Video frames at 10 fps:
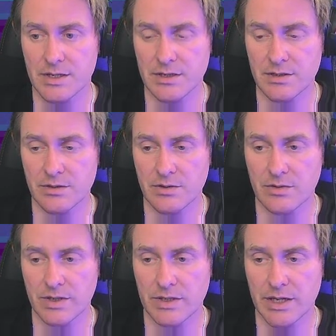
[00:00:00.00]
So
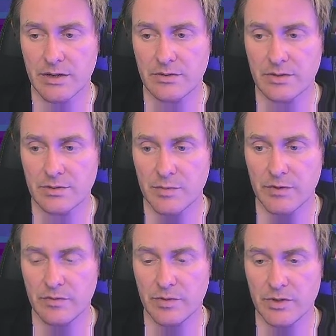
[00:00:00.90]
going down to
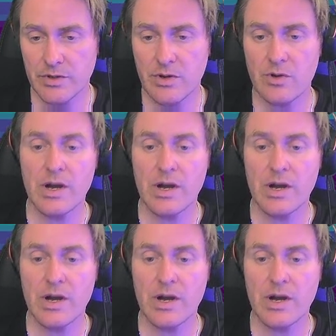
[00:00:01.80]
before you go